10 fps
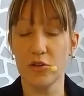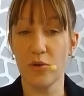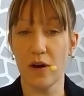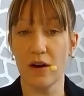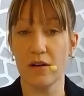
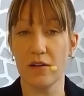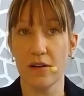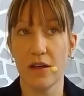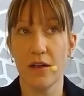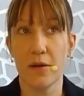are
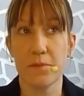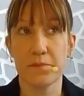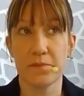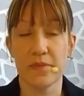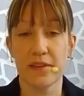
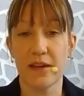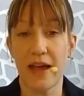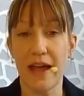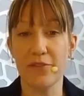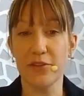
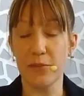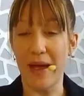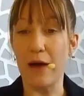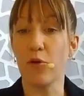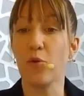having the
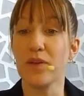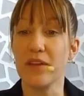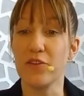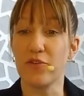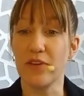power
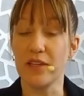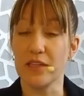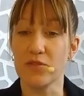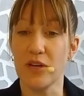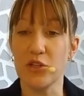within your
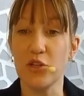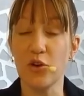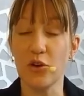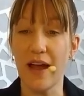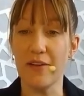feelings, right? So
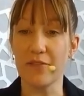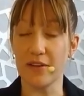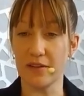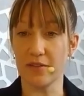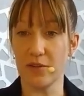you're
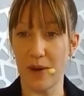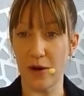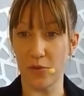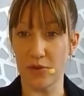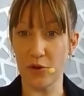having the
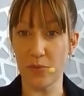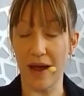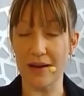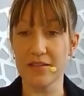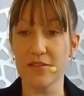power within your
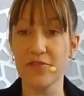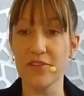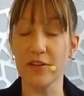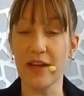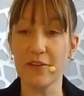body to
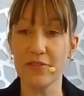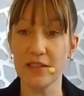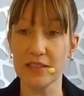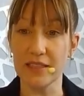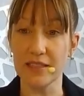feel that
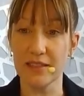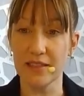feeling